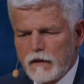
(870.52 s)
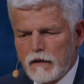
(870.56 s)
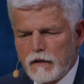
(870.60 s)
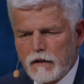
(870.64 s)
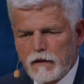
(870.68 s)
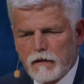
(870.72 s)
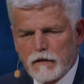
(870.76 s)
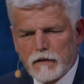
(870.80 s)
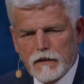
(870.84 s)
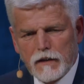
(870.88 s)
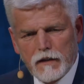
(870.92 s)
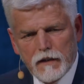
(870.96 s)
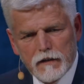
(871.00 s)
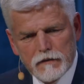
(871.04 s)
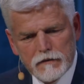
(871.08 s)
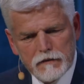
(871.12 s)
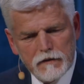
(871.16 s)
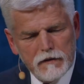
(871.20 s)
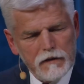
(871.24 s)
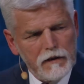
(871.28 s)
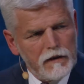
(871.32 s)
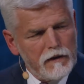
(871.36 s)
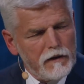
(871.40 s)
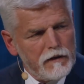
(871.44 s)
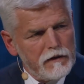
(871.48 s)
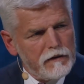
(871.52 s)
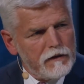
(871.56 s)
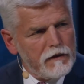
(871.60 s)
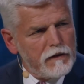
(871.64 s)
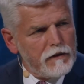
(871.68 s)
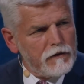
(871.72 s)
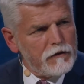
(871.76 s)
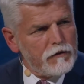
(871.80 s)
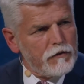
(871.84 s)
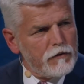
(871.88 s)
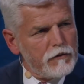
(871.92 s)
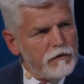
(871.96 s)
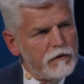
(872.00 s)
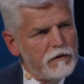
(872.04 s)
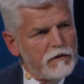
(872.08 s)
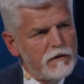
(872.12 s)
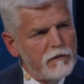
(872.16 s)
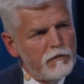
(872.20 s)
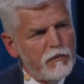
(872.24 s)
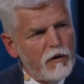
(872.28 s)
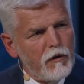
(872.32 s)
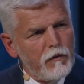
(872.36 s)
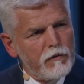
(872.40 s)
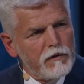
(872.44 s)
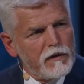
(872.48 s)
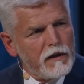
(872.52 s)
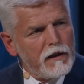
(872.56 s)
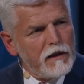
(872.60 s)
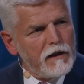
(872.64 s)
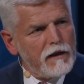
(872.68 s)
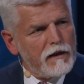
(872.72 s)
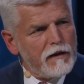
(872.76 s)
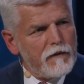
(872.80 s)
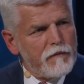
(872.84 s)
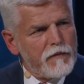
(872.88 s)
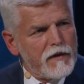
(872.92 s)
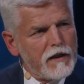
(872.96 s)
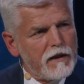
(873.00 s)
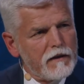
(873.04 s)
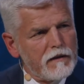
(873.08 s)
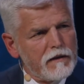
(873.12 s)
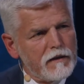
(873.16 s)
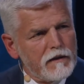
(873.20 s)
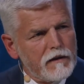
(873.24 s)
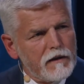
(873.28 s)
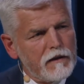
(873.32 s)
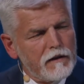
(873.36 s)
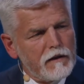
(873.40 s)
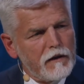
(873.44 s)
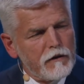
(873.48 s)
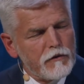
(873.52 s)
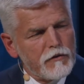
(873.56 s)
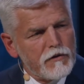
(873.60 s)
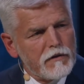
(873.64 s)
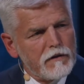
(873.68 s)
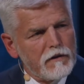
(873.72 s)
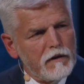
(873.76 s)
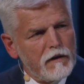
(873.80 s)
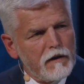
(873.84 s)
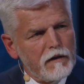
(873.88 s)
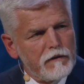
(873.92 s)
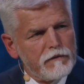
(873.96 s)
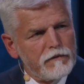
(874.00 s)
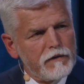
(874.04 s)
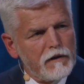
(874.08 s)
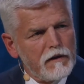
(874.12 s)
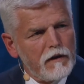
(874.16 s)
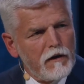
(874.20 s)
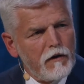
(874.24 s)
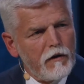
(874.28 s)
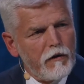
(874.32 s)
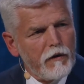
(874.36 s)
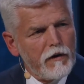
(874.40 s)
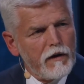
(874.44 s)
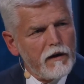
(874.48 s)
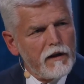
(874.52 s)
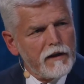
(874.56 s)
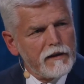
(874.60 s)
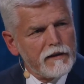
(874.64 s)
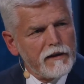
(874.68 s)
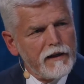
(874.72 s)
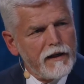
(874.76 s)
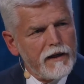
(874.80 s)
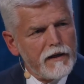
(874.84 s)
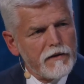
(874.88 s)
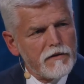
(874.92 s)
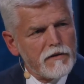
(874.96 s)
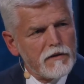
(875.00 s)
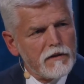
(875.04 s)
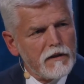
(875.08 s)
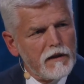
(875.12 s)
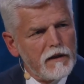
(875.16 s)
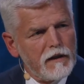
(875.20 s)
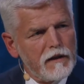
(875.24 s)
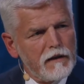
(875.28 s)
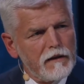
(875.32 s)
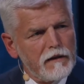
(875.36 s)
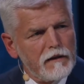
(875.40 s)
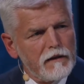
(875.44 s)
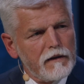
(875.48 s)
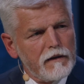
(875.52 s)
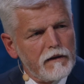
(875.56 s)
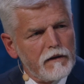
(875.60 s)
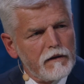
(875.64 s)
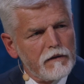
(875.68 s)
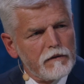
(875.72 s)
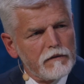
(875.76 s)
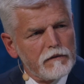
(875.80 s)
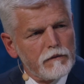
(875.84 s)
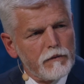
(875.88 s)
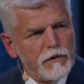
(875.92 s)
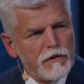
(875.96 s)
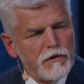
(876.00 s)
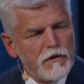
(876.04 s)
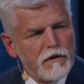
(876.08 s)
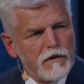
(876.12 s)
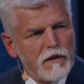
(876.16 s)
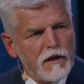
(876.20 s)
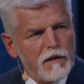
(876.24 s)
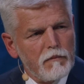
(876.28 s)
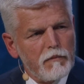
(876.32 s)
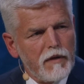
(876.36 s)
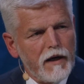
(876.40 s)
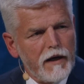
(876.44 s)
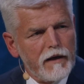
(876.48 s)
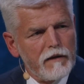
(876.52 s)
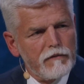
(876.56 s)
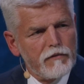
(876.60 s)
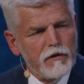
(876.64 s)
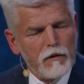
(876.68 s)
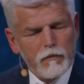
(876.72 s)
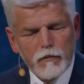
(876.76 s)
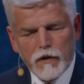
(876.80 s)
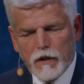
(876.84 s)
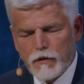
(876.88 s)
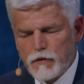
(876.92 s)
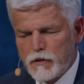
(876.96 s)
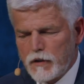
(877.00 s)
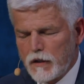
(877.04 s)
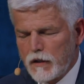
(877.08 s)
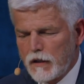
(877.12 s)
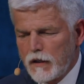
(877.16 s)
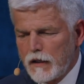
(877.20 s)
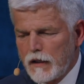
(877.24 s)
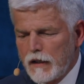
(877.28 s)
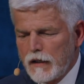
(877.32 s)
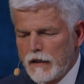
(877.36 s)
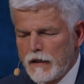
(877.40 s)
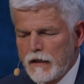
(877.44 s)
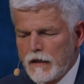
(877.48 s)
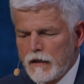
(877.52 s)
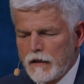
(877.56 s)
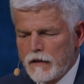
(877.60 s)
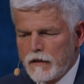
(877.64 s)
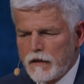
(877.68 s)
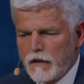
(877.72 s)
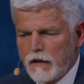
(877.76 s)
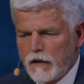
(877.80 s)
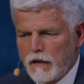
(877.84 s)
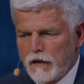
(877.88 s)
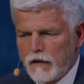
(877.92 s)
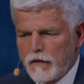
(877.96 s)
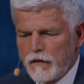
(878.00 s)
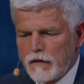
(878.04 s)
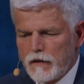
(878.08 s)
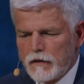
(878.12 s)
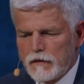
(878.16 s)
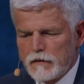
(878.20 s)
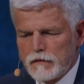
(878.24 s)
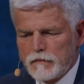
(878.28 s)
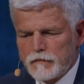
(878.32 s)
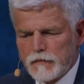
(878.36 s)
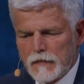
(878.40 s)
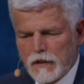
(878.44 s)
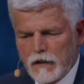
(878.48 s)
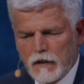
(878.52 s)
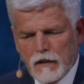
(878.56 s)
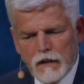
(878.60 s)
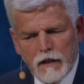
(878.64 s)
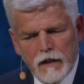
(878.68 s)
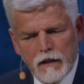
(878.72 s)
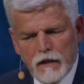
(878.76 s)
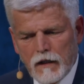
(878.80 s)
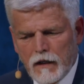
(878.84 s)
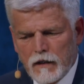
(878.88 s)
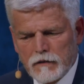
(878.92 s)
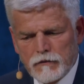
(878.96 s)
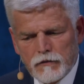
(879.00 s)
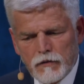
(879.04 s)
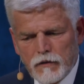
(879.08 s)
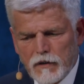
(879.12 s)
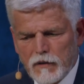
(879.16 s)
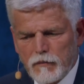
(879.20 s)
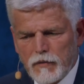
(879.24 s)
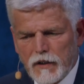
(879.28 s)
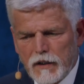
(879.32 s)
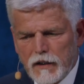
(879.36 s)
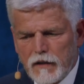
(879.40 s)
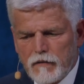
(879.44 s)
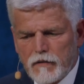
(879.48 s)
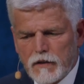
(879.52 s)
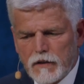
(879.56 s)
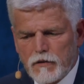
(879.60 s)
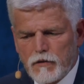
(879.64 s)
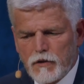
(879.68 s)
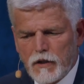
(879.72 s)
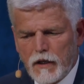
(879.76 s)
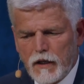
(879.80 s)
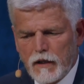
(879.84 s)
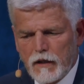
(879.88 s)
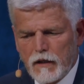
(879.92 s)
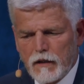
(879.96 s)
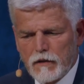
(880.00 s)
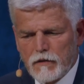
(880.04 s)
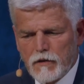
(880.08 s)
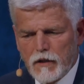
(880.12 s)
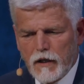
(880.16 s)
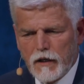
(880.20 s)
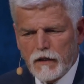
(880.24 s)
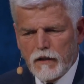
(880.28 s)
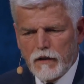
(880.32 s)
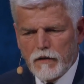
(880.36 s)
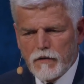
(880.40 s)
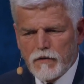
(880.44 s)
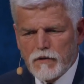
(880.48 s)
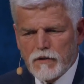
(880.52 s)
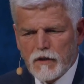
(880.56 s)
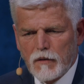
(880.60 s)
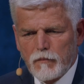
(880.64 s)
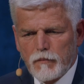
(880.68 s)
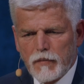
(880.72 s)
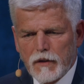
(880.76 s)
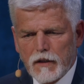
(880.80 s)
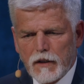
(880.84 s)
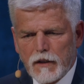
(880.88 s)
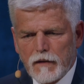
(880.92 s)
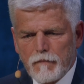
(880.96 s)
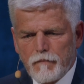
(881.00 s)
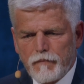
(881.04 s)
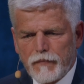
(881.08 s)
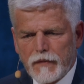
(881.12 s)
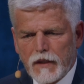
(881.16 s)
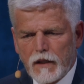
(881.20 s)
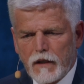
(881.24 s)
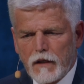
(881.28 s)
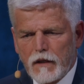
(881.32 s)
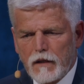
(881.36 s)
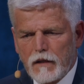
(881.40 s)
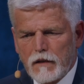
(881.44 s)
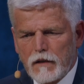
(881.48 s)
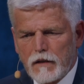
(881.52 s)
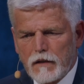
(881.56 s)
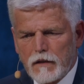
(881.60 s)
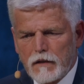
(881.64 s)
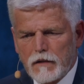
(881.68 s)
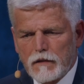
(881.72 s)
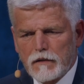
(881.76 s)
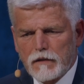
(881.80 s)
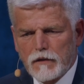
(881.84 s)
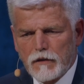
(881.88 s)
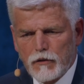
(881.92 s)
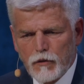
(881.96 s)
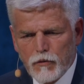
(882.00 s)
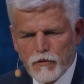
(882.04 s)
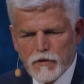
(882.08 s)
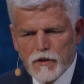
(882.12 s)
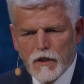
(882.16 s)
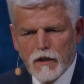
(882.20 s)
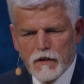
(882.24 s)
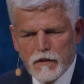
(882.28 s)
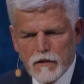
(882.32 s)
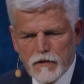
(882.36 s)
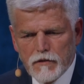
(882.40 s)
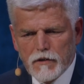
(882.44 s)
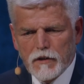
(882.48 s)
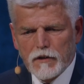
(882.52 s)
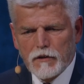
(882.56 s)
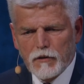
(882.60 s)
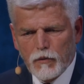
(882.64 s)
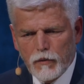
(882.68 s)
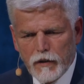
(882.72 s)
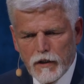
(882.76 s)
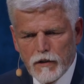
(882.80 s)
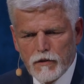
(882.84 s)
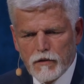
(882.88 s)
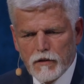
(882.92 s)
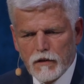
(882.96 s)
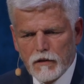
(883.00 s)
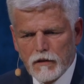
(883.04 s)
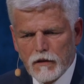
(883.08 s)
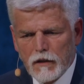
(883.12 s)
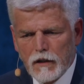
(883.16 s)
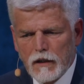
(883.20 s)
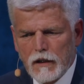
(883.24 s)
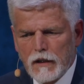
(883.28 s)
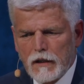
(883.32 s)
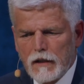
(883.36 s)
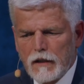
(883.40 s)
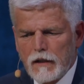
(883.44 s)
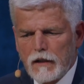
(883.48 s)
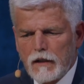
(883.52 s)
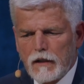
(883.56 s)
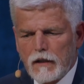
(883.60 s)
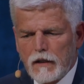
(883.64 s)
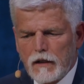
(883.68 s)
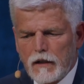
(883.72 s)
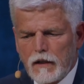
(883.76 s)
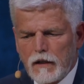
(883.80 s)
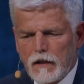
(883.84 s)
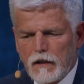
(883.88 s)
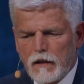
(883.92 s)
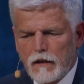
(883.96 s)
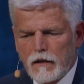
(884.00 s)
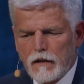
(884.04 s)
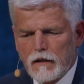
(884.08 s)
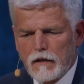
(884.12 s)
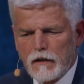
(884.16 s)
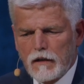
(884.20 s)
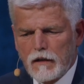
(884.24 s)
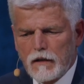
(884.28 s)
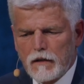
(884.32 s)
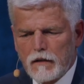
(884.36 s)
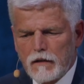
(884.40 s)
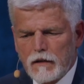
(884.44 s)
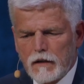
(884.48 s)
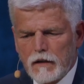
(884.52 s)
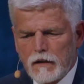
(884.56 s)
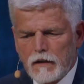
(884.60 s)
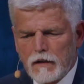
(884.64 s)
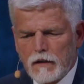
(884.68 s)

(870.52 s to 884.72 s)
cut to the bone the cost of oil and gas which they buy from Russia. Uh, I, I, truly believe that China, China is simply uh, using the situation. Uh,